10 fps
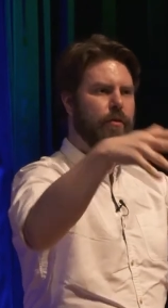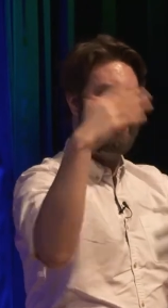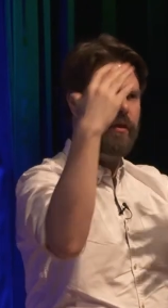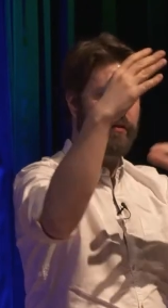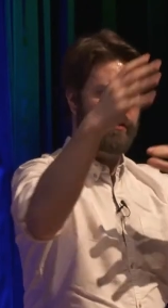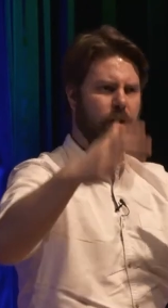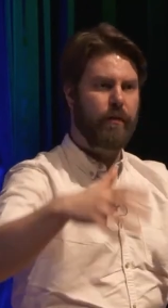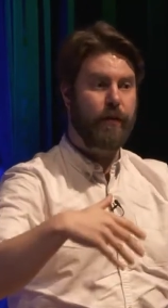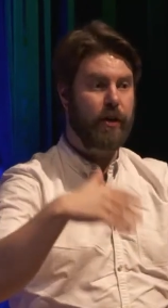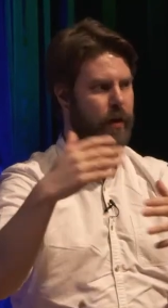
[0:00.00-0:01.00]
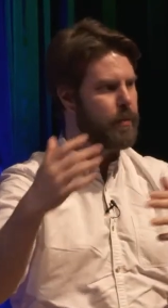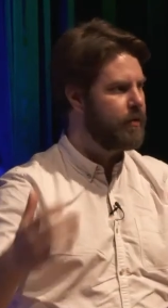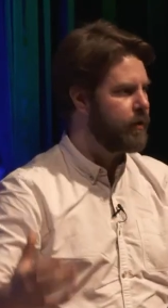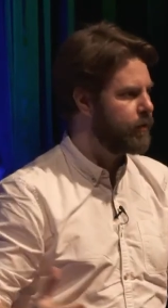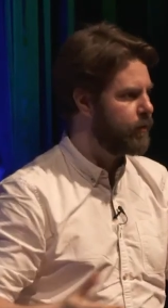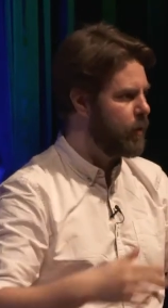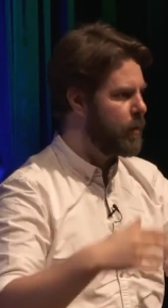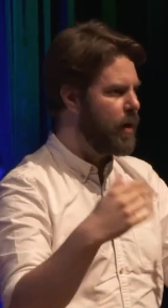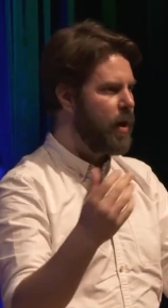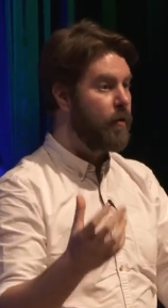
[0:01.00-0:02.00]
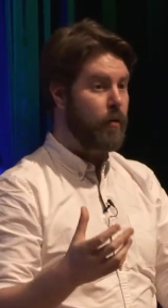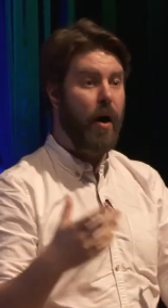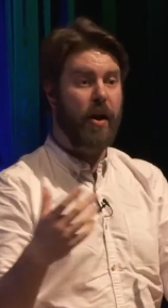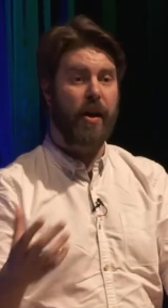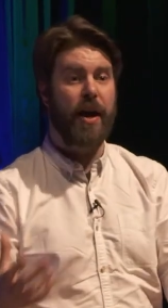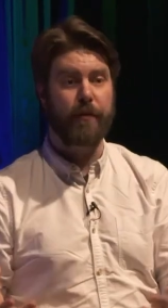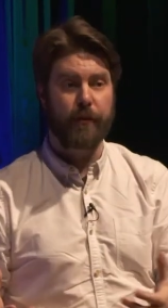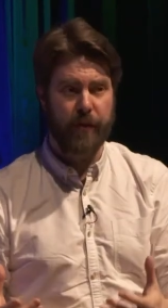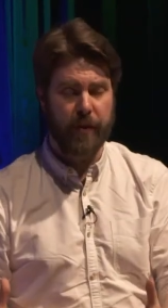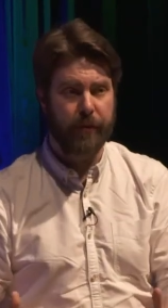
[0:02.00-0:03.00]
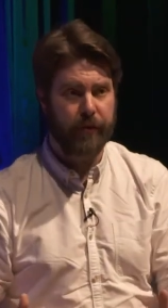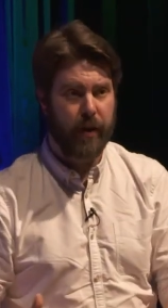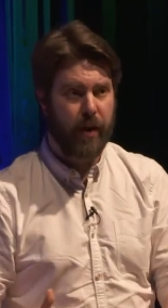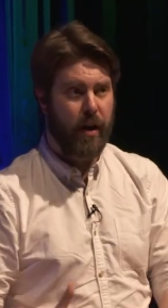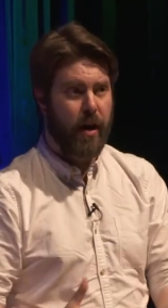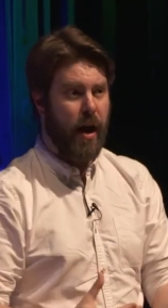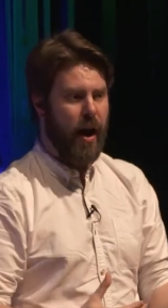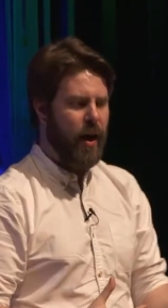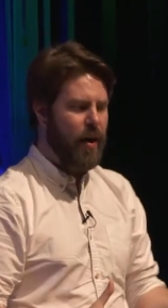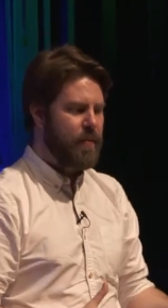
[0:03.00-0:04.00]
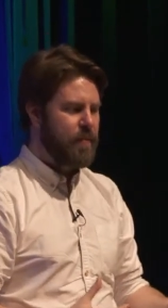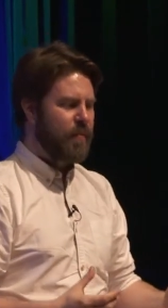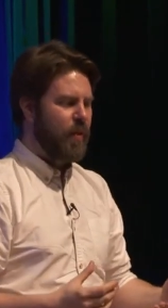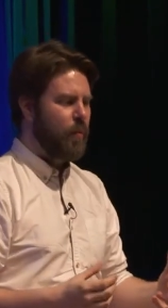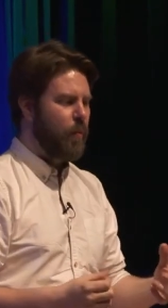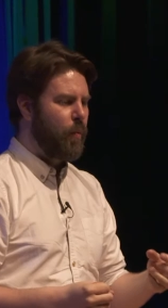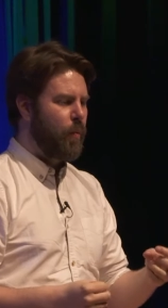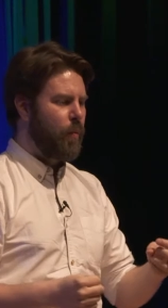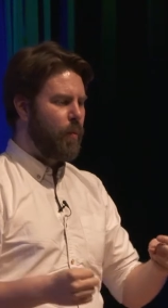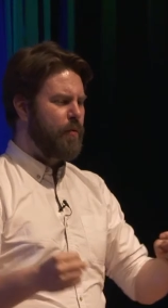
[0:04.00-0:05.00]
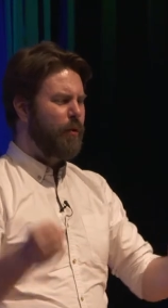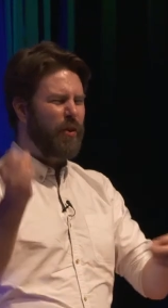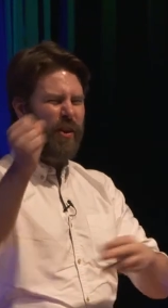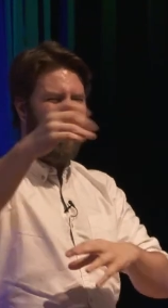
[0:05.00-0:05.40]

all these uh, video images from, from archival films. Um, We've also got